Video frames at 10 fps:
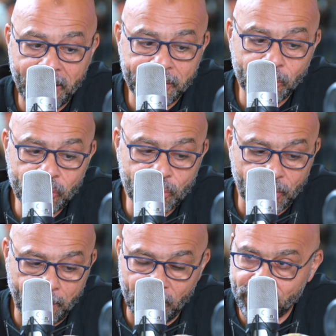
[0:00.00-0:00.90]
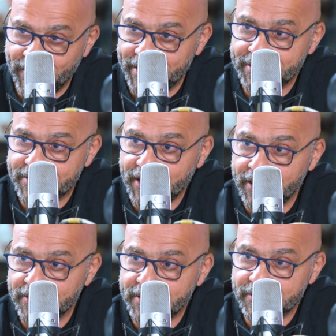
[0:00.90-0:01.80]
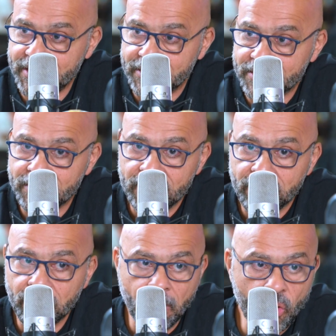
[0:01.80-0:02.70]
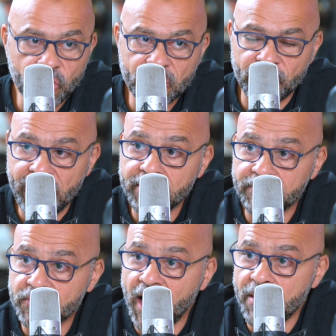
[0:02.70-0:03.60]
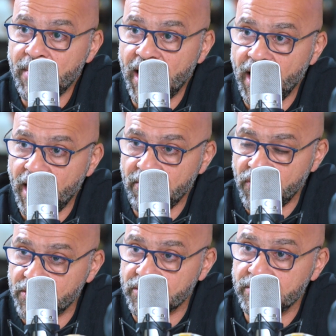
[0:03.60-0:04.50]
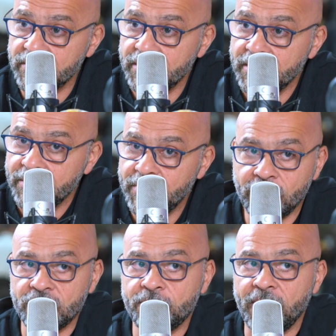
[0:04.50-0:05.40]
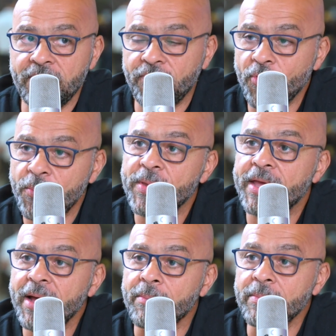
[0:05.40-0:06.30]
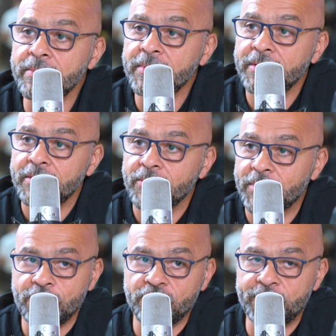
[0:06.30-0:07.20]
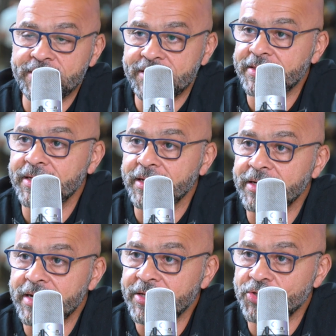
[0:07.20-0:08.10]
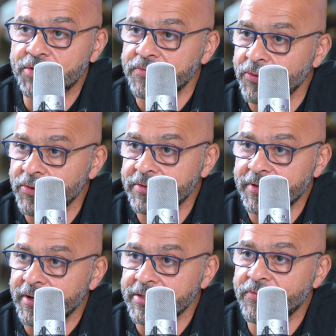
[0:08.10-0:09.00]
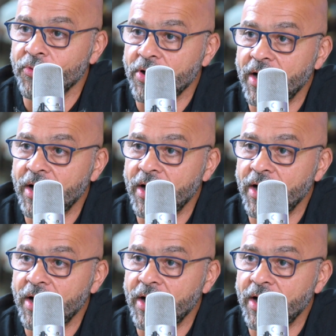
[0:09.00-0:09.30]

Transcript: I told you about my silent retreats. Most creative time ever. Because by 4 p.m., when you've been sitting in nature for the last 4